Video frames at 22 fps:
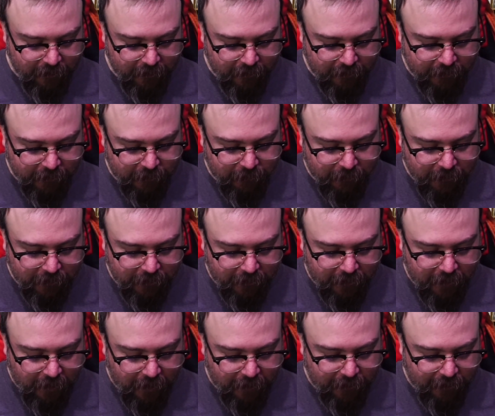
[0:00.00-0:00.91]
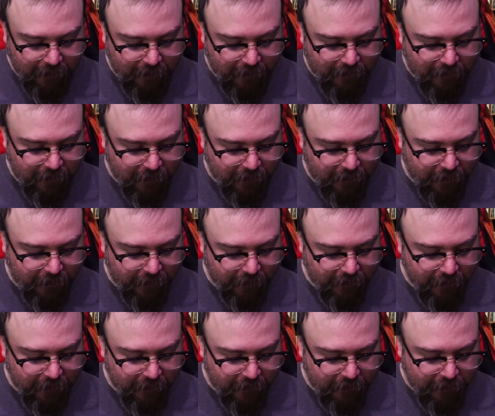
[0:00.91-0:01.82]
This wasn't godlike
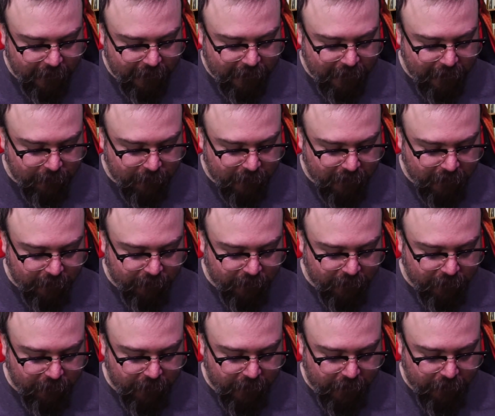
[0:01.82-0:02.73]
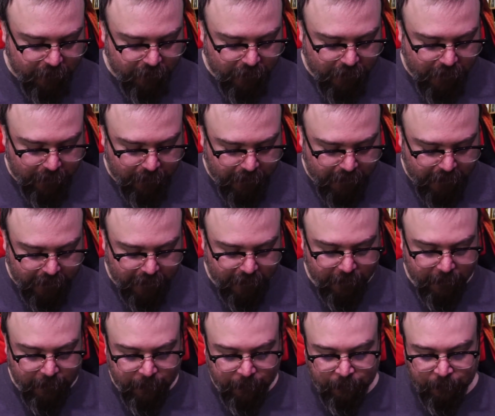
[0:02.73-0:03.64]
thinking. It seemed simpler when you were up
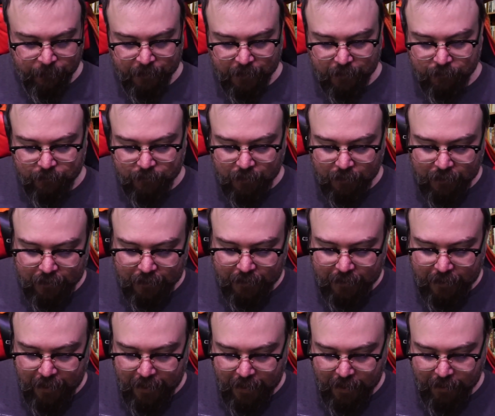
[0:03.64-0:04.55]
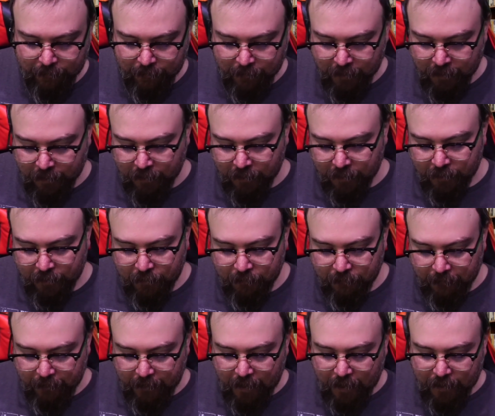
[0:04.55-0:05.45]
here. It was all a game.
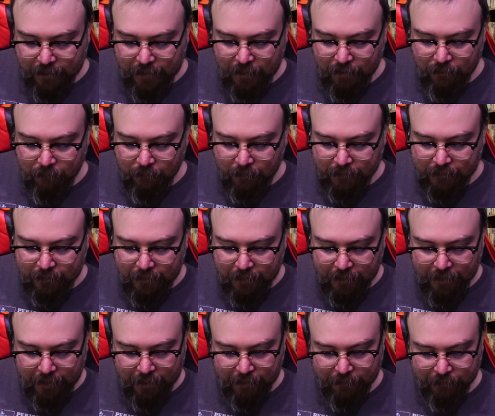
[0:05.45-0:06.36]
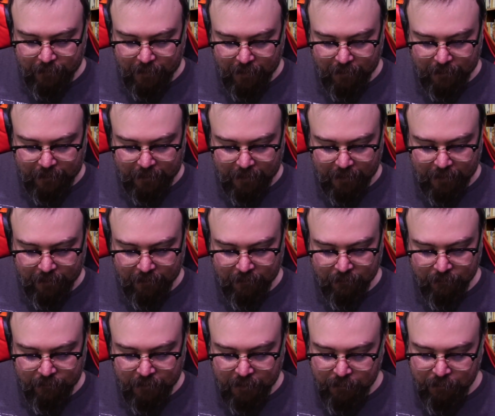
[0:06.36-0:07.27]
You forgot that it wasn't a game down
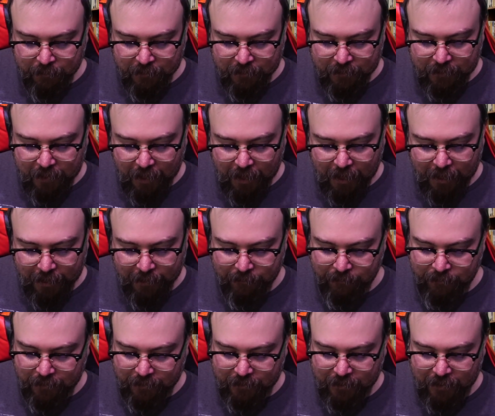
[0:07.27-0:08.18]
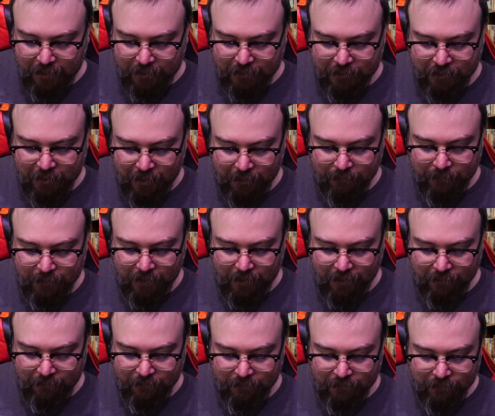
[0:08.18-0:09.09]
there. People died, bits got chopped
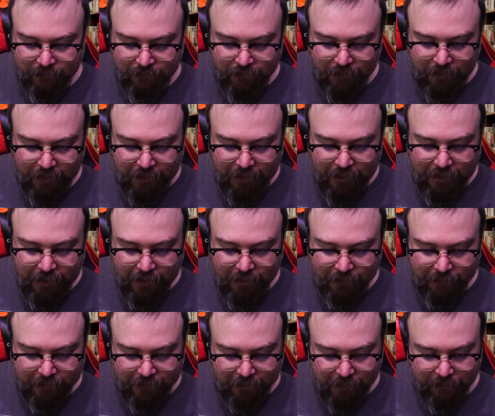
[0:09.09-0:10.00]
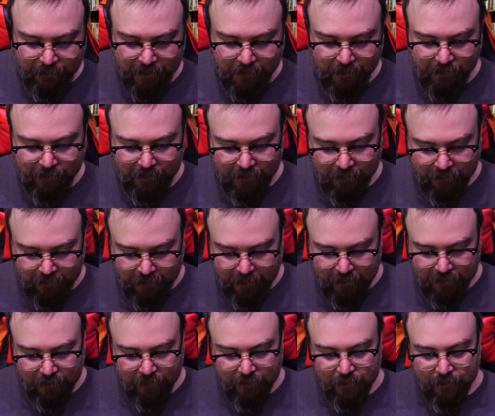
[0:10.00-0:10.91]
off. We're like eagles up here, he
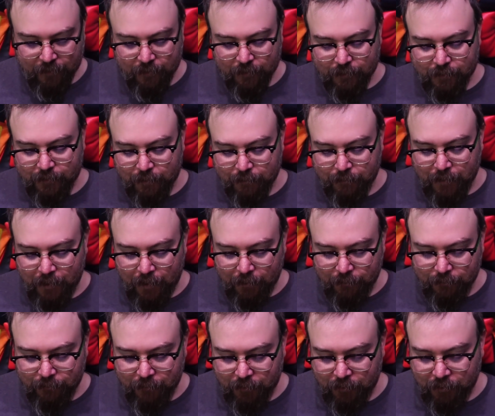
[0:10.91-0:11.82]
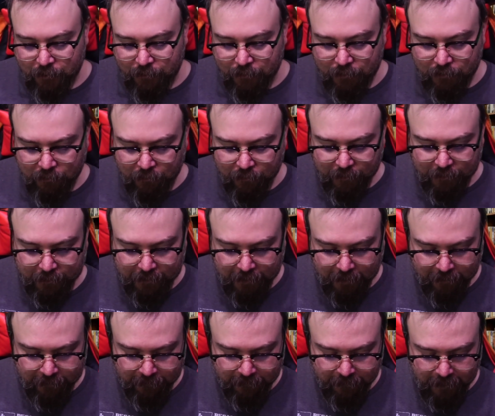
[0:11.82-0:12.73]
thought. Sometimes we show a tortoise
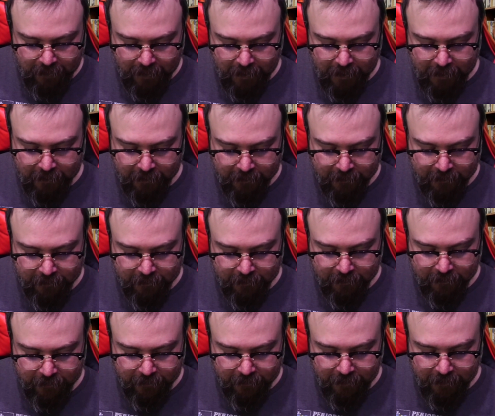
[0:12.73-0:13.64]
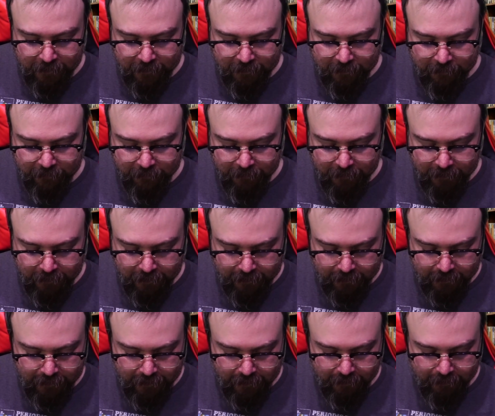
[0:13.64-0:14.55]
how to fly. Then we
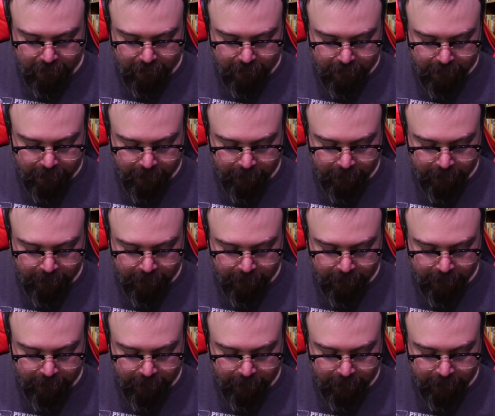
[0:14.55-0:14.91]
let go.